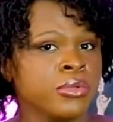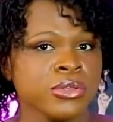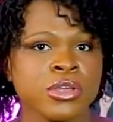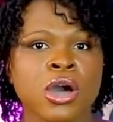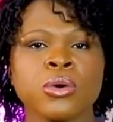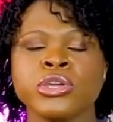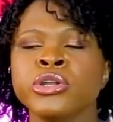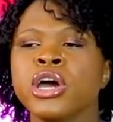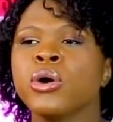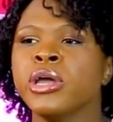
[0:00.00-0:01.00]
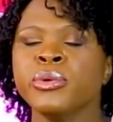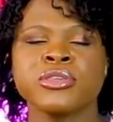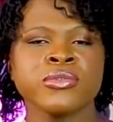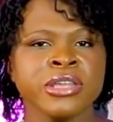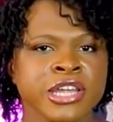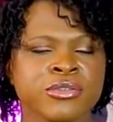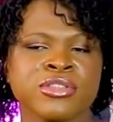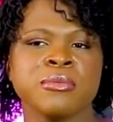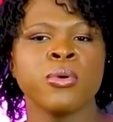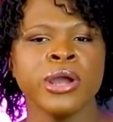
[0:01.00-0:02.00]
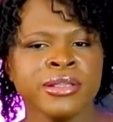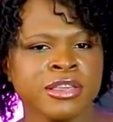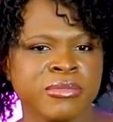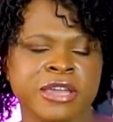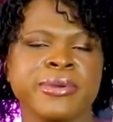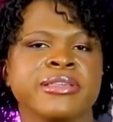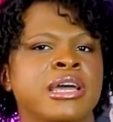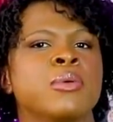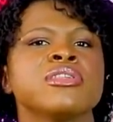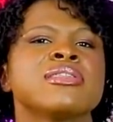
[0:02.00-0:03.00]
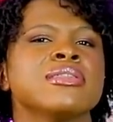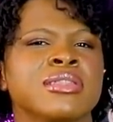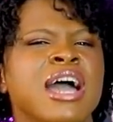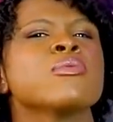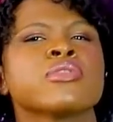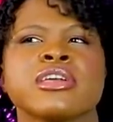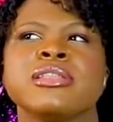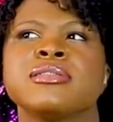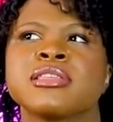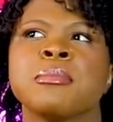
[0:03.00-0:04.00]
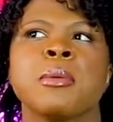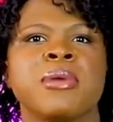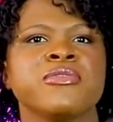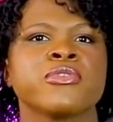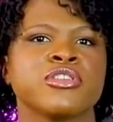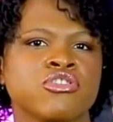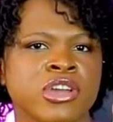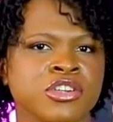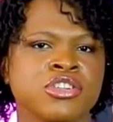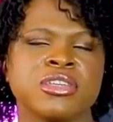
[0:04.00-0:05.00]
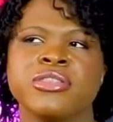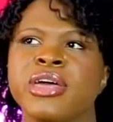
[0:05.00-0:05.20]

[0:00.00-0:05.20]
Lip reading: So, you know, it was a really interesting point to me because that really did sum up my frustration,